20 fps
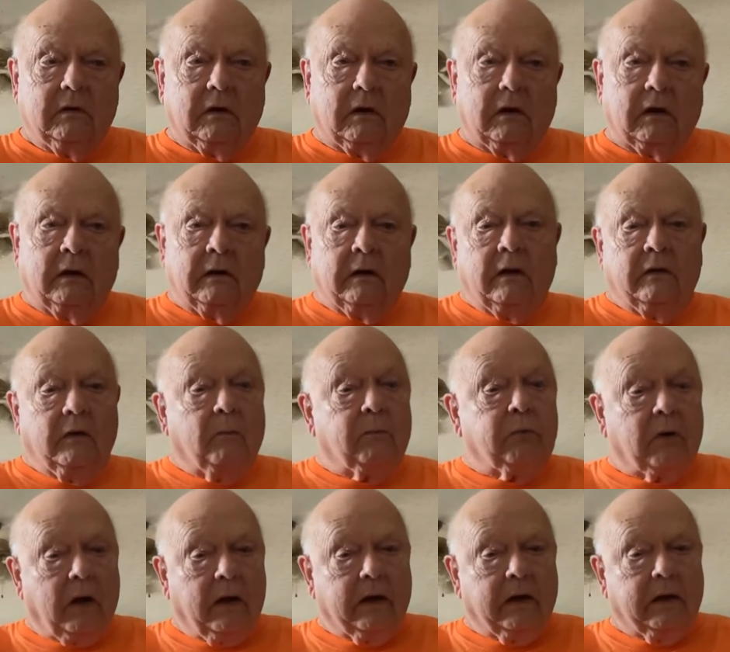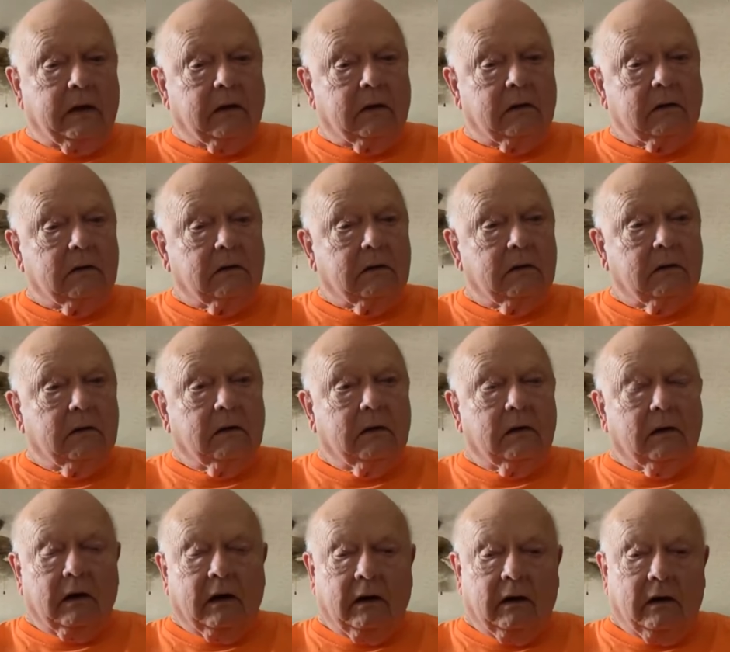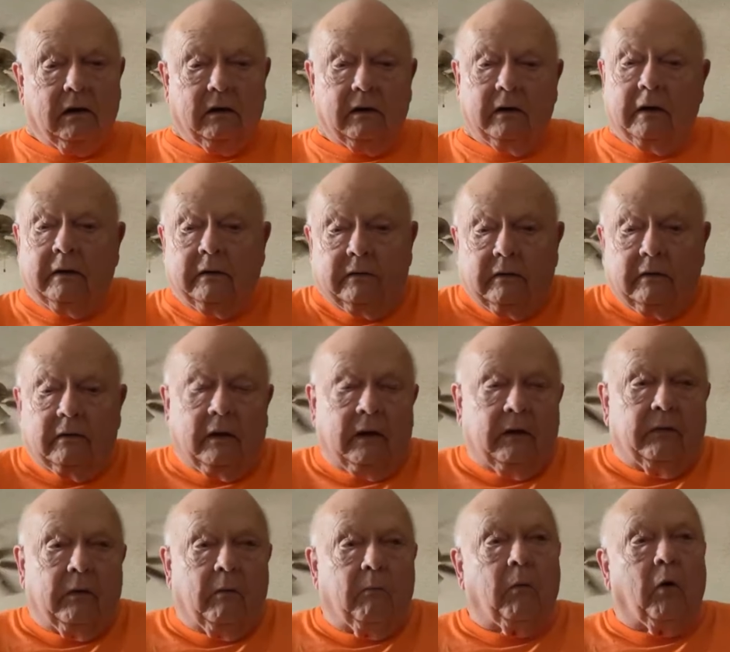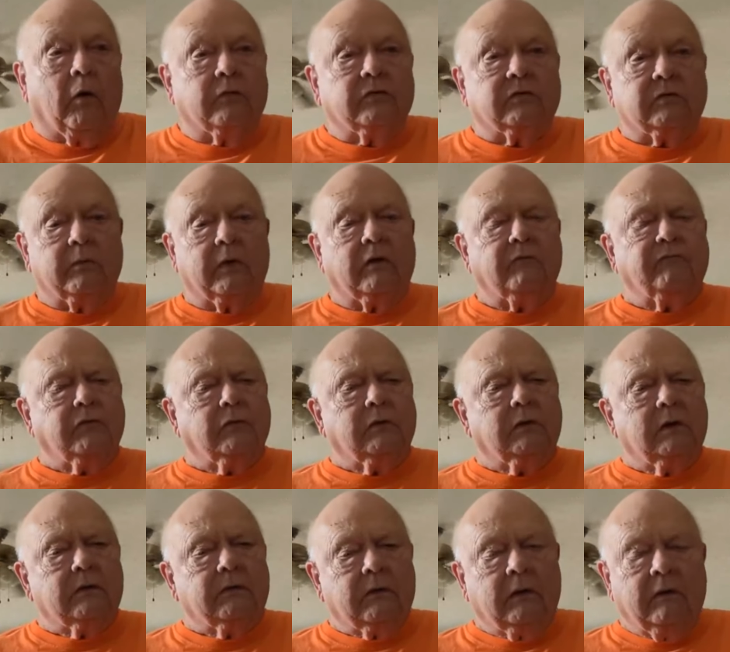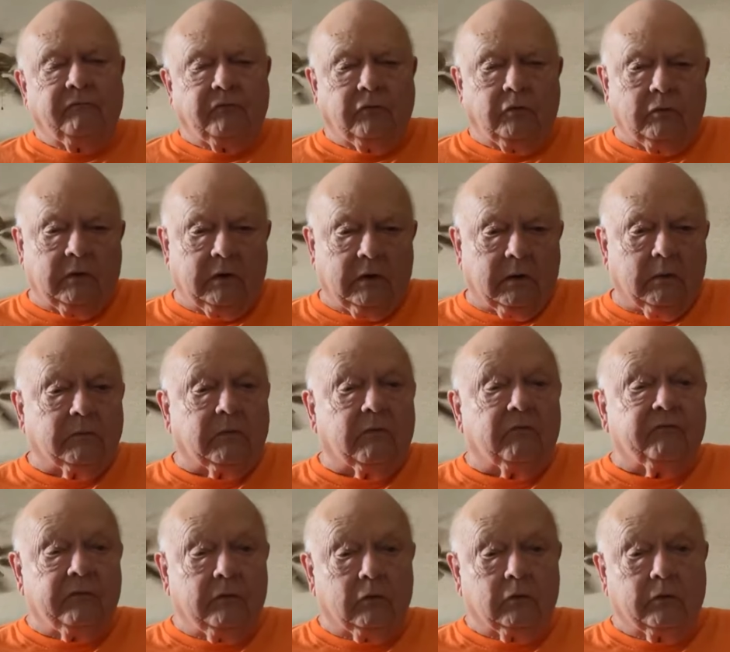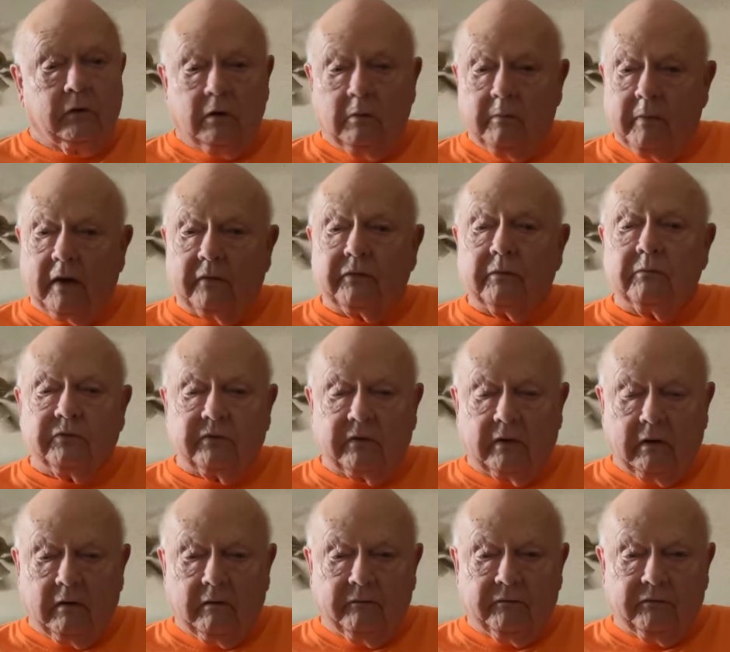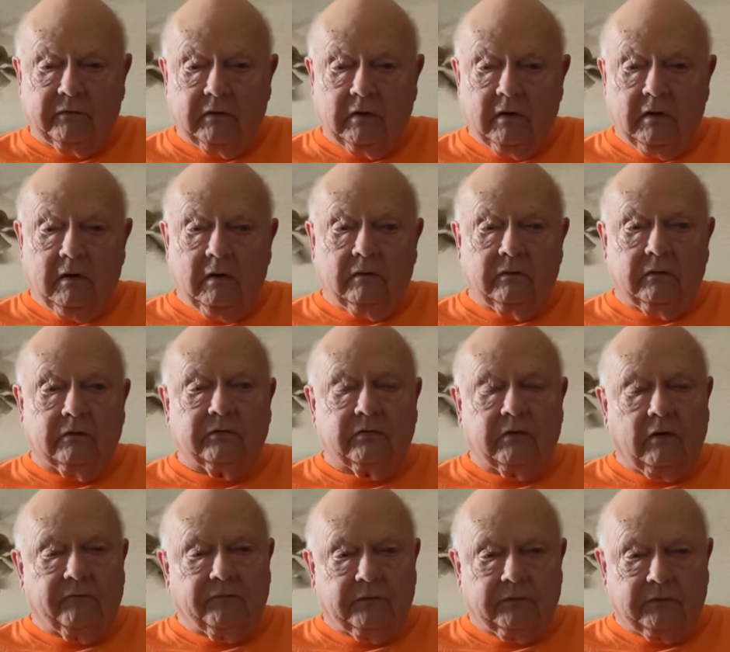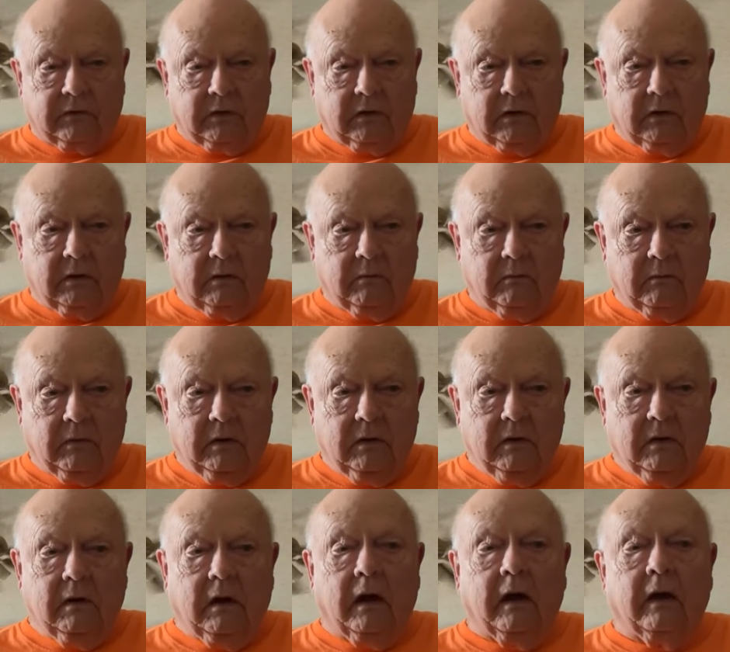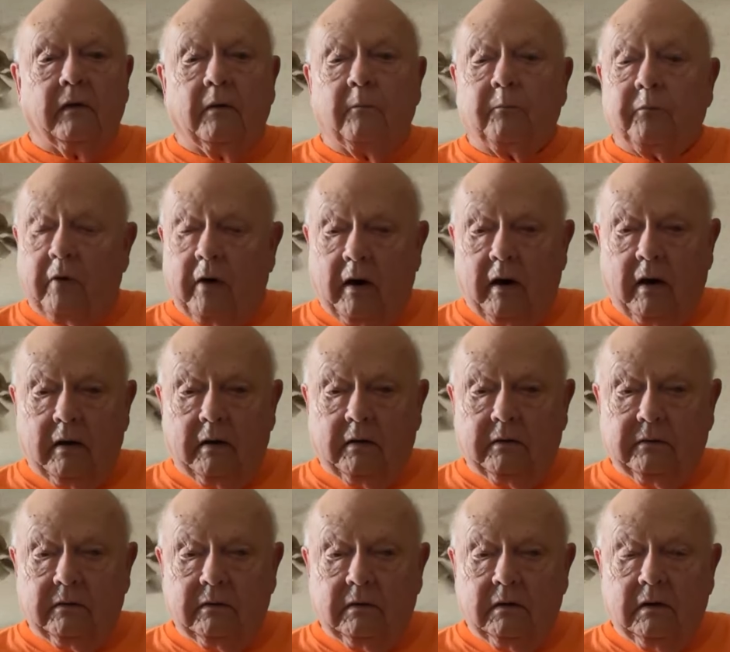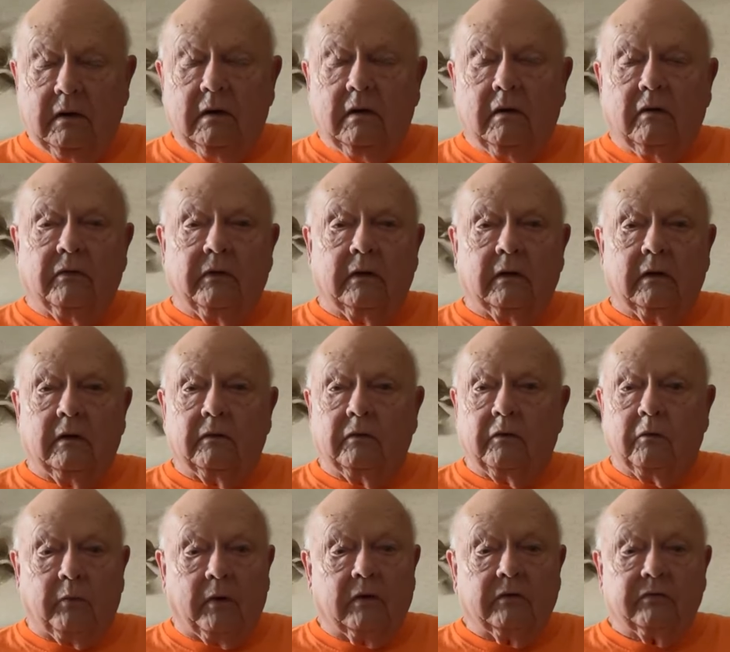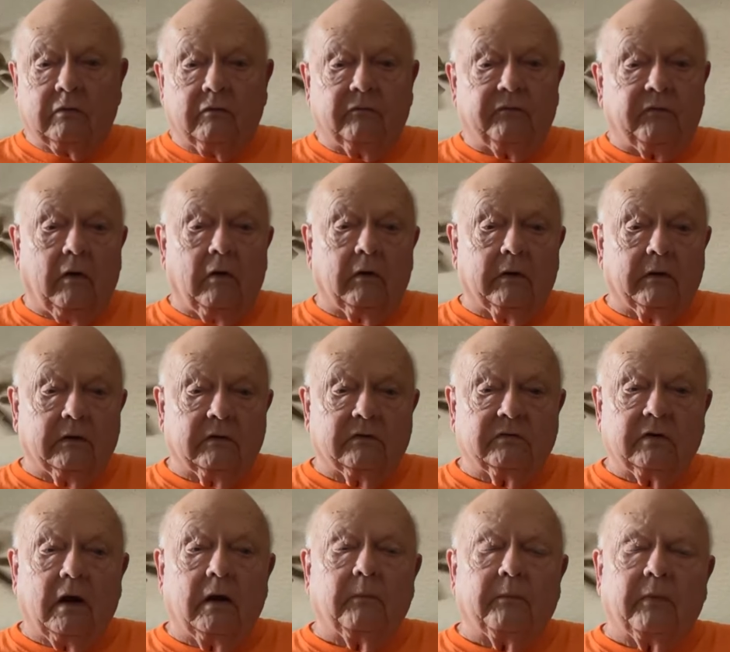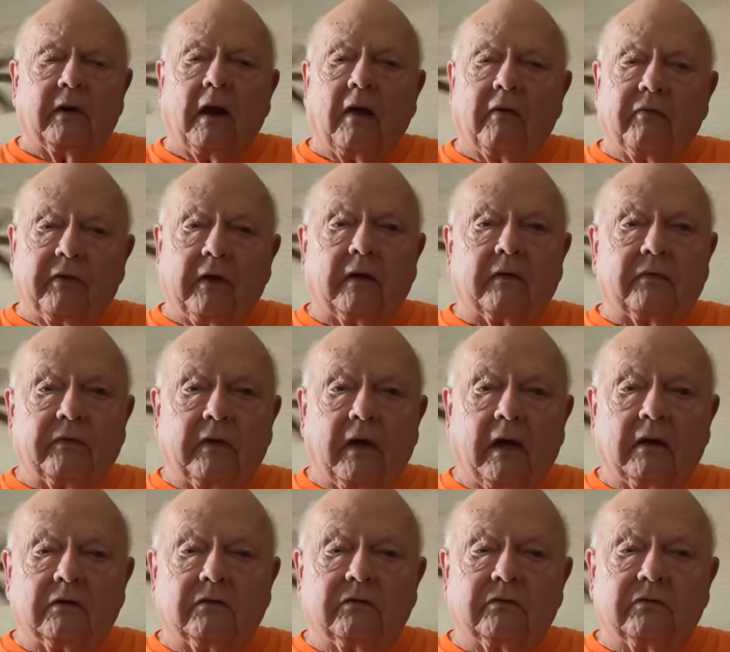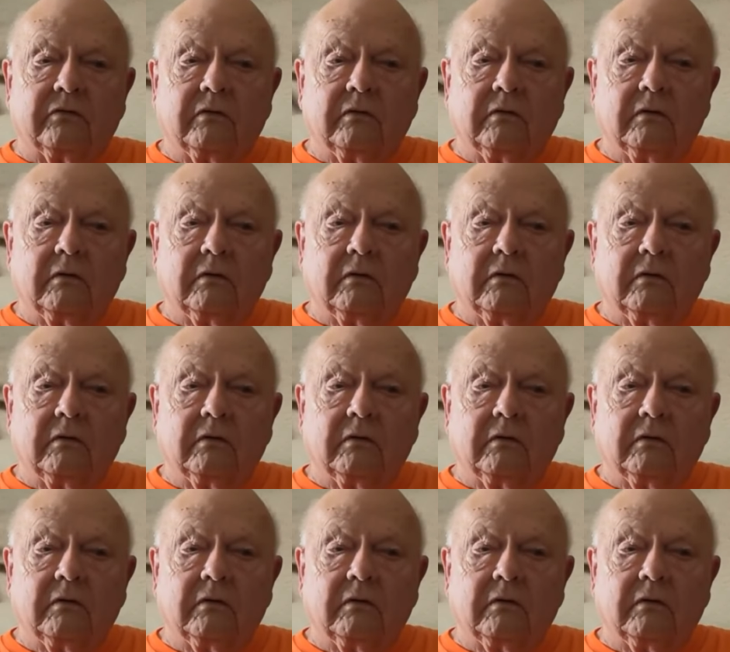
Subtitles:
and then the playing, and the marching. But if you get them to feel good about themselves, the self-esteem and the pride, then the rest will fall into shape. And I think that's